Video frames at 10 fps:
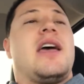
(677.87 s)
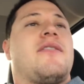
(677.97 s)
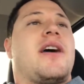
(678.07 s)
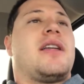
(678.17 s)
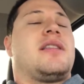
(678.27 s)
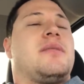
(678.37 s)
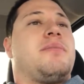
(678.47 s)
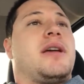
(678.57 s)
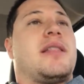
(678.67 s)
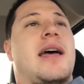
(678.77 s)
If I
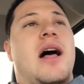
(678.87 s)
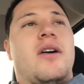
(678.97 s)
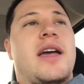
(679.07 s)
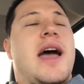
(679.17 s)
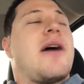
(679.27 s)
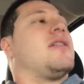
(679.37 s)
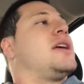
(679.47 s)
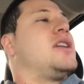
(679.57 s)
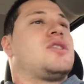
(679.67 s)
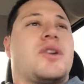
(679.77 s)
get the Hellcat,
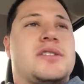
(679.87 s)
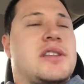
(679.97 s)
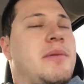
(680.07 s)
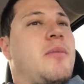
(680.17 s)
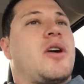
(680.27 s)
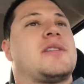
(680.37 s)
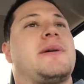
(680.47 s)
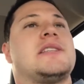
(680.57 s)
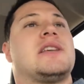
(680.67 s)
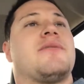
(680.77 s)
insurance is going to be more
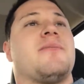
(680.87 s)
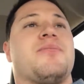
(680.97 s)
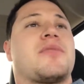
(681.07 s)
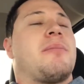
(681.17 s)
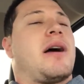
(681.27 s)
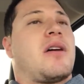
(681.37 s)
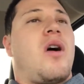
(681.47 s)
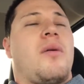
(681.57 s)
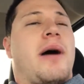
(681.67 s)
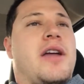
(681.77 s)
expensive.
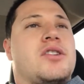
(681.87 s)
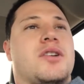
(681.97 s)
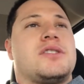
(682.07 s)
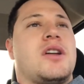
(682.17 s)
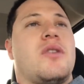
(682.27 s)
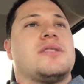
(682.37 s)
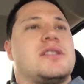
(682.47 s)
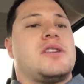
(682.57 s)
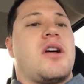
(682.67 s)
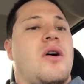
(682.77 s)
All my insurance knows
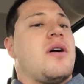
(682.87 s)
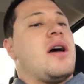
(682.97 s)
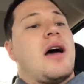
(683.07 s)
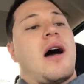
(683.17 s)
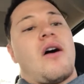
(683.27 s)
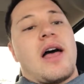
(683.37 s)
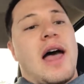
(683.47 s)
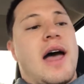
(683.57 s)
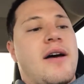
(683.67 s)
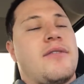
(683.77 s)
is, you know, I'll
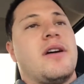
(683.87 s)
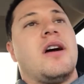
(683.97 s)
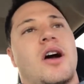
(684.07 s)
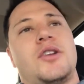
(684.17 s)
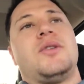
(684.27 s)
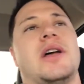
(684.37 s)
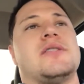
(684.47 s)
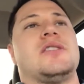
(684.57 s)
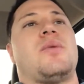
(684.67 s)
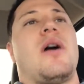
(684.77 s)
have a
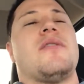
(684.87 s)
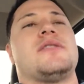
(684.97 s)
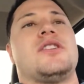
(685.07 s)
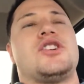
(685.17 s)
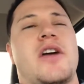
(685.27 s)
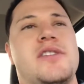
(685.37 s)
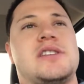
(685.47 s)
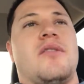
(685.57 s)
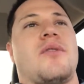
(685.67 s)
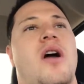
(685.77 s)
2012 Chevy
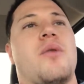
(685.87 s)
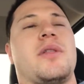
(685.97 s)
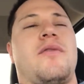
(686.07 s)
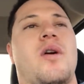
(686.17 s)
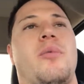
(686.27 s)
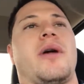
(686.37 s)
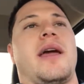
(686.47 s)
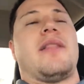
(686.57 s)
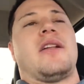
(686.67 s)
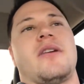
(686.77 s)
Silverado with
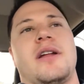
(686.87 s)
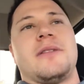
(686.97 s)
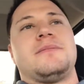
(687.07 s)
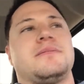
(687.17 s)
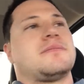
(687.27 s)
4.8 liter in it.